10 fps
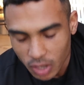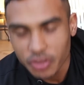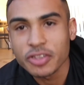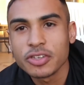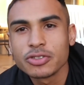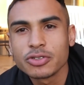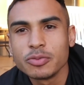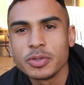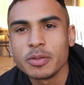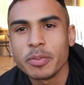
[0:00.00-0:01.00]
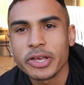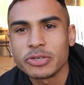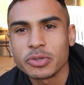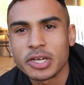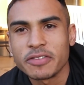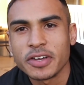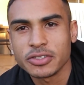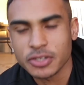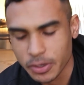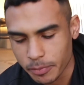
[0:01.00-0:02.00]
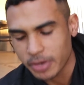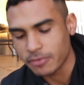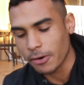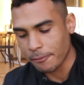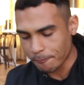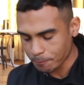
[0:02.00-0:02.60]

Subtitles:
I think this could be the best one I've had today by far.